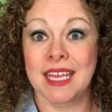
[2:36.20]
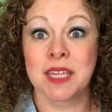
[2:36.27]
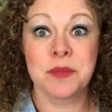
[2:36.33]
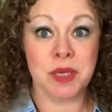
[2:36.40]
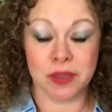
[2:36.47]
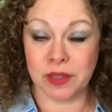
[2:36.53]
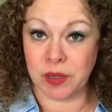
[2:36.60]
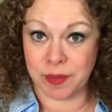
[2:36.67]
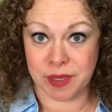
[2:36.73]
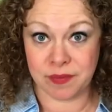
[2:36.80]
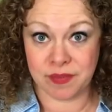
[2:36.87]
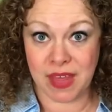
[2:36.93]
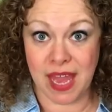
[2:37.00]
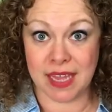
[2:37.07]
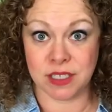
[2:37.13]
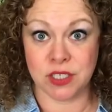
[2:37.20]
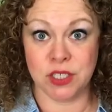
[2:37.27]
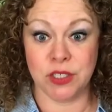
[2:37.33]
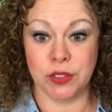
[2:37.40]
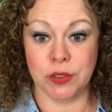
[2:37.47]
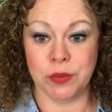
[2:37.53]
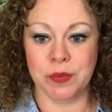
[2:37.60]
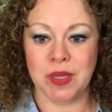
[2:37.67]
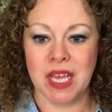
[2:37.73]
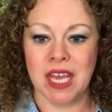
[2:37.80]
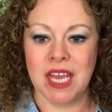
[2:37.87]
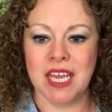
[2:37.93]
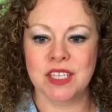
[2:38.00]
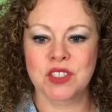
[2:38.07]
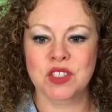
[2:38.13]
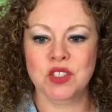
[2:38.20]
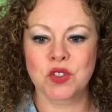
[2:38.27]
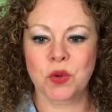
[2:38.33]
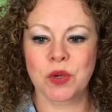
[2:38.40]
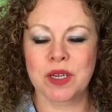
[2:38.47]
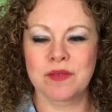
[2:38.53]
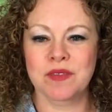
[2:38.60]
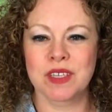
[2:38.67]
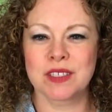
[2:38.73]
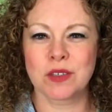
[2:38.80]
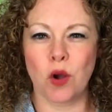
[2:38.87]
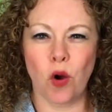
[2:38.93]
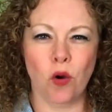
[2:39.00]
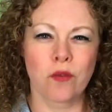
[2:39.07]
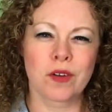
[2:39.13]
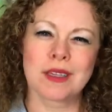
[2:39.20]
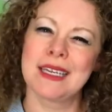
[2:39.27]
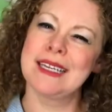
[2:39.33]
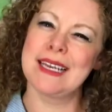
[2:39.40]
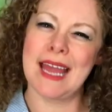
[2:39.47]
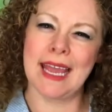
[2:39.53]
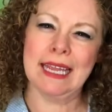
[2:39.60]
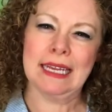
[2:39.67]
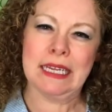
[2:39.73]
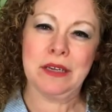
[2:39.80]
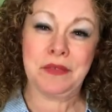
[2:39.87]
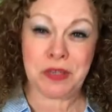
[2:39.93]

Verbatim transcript: can be a little bit of that too. It's sort of this overly negative